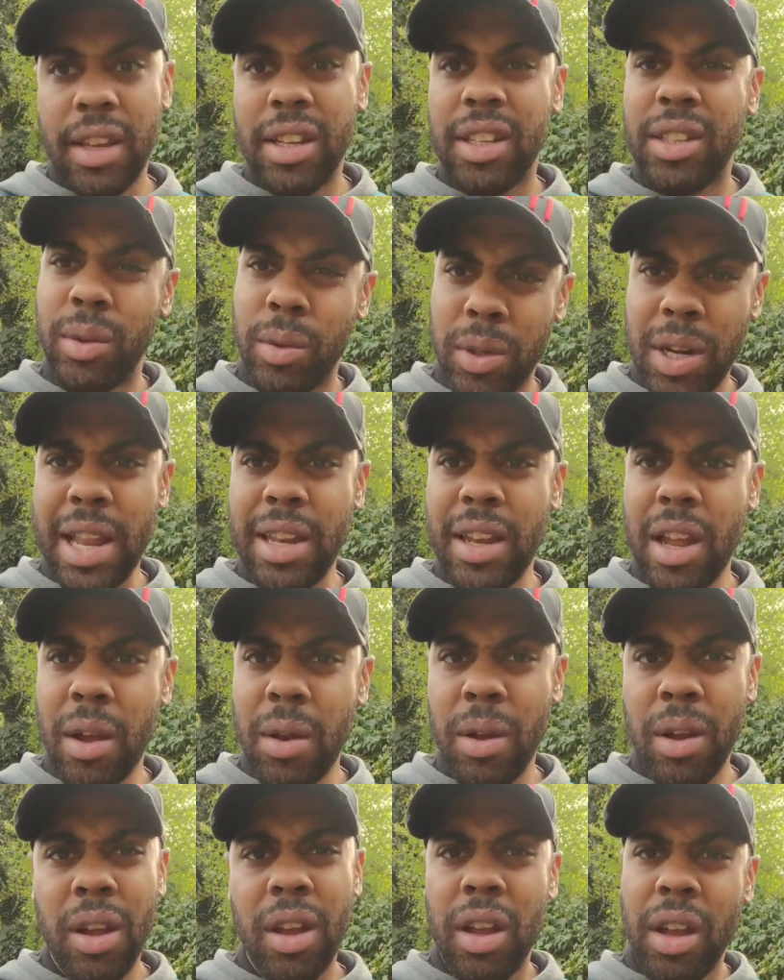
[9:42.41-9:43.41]
So on that
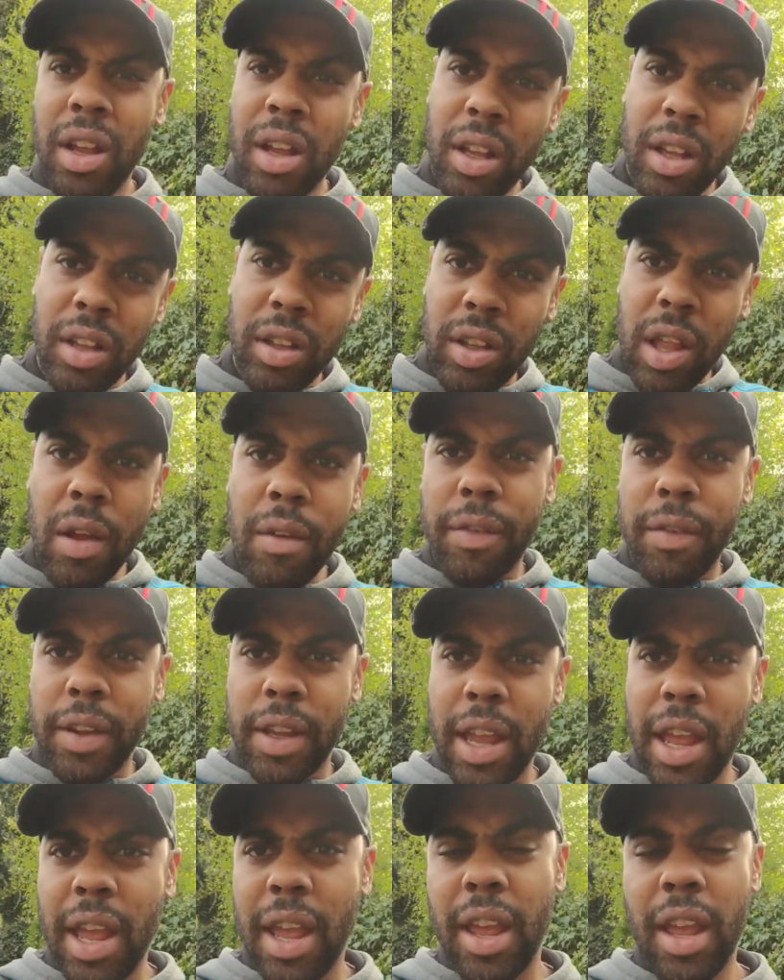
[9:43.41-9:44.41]
note, don't
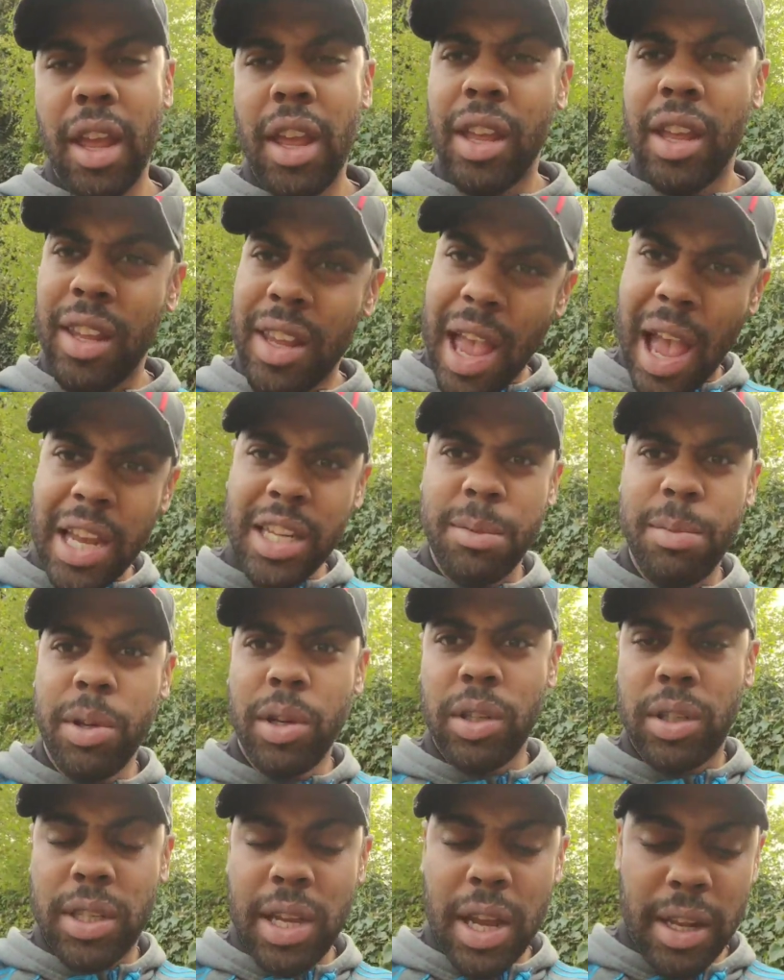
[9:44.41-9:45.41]
forget, catch me
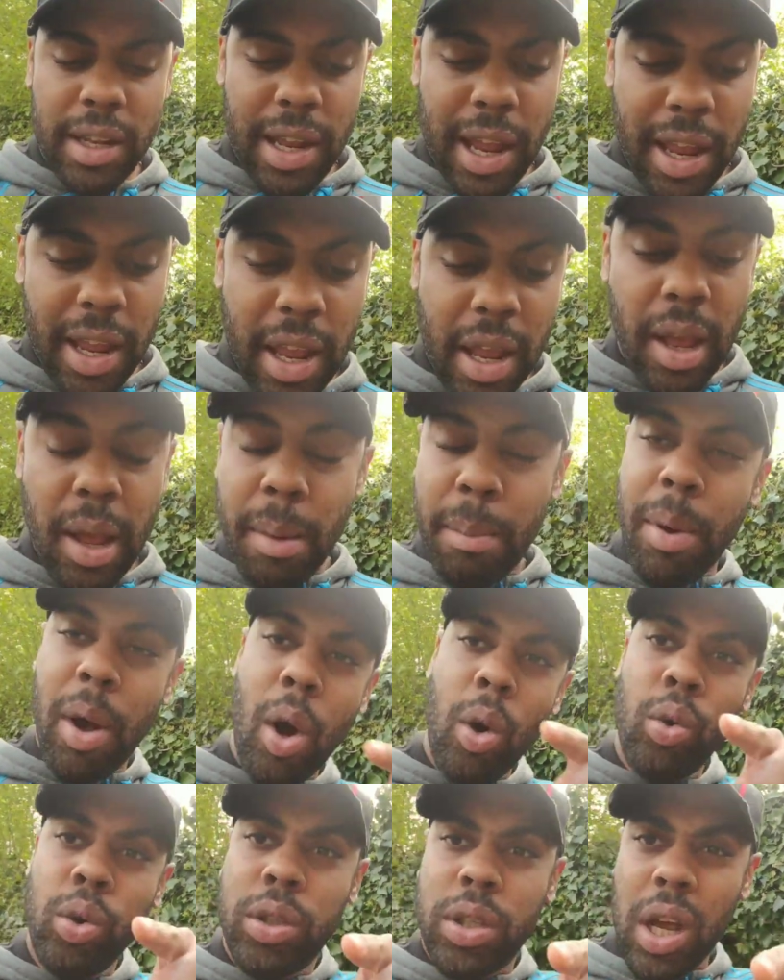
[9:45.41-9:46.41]
on Sunday, but
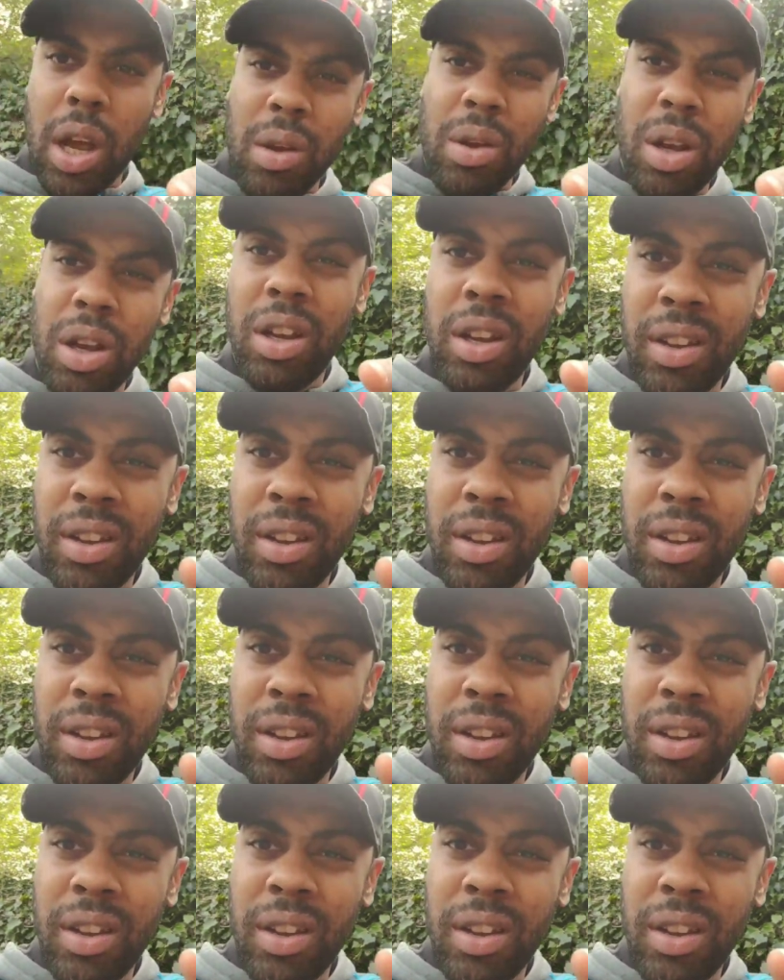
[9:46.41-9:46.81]
also,